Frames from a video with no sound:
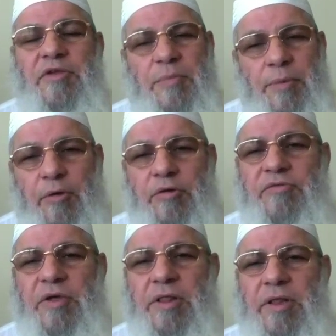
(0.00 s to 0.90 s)
by the
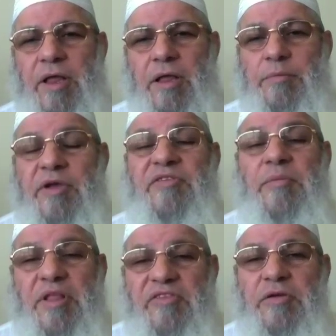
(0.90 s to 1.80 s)
power of Allah, by
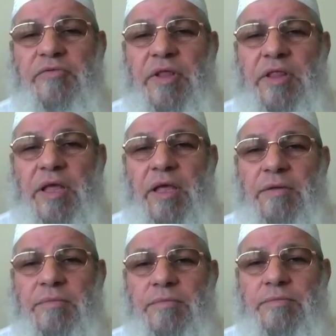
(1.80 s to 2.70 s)
the blessing of
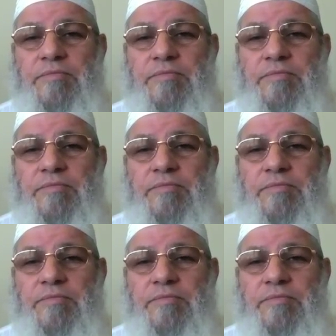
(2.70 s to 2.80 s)
Allah.